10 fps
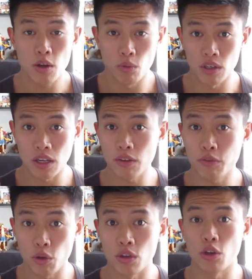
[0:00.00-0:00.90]
What
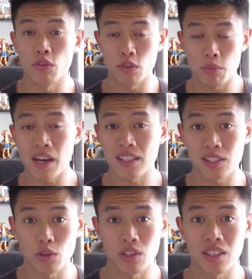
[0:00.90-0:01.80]
I've learned over the
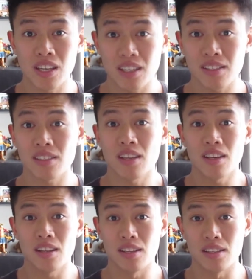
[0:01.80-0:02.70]
past 30 days
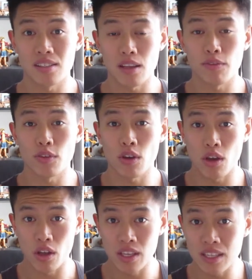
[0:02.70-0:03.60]
is if you're
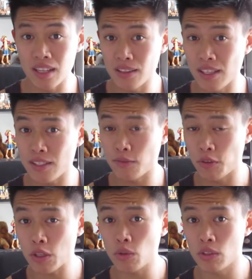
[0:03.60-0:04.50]
eating less
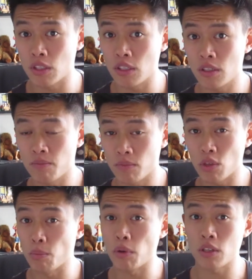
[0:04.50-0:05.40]
frequently,
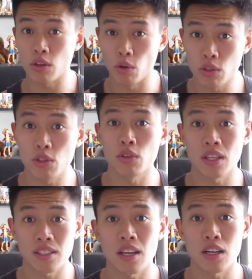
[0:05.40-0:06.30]
your body also
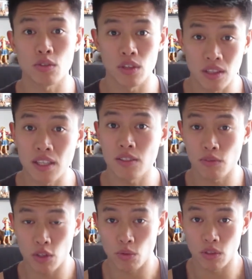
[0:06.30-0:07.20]
gets hungry less
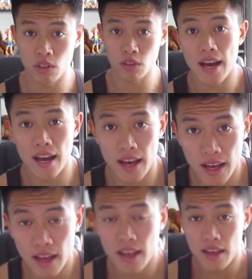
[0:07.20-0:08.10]
frequently.
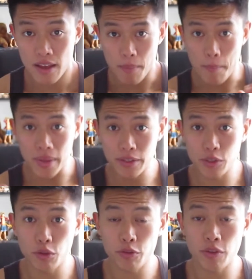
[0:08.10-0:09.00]

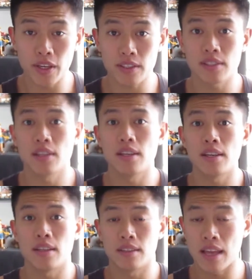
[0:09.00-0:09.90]
Mental effects,
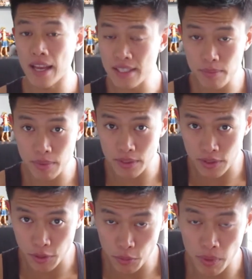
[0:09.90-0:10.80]
there hasn't been
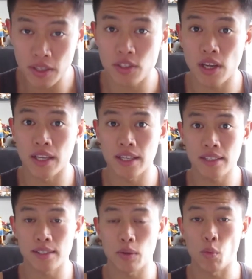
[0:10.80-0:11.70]
too much. I
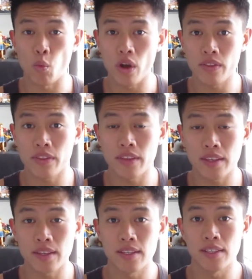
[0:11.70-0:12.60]
guess one
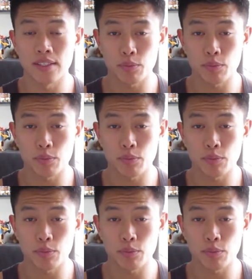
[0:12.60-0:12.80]
thing is